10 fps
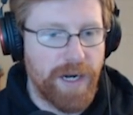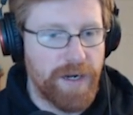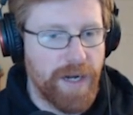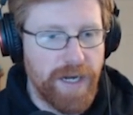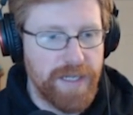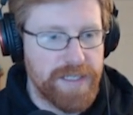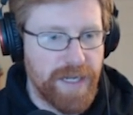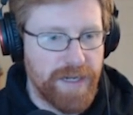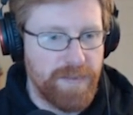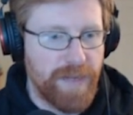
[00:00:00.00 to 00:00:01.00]
are not
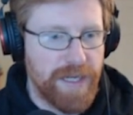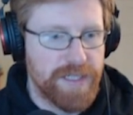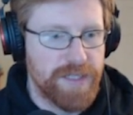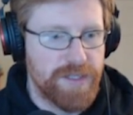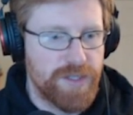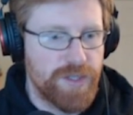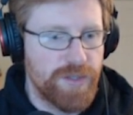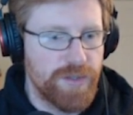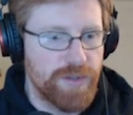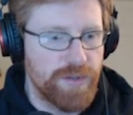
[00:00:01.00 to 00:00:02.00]
exact matches
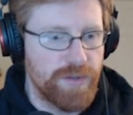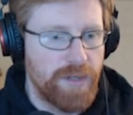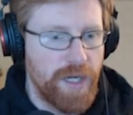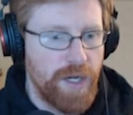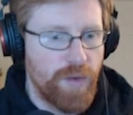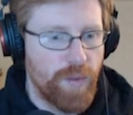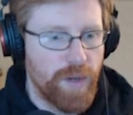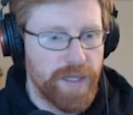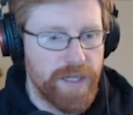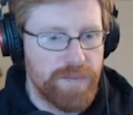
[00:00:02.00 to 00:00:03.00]
to
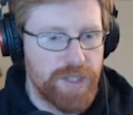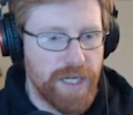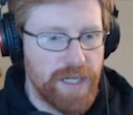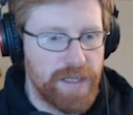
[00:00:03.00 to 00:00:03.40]
William J.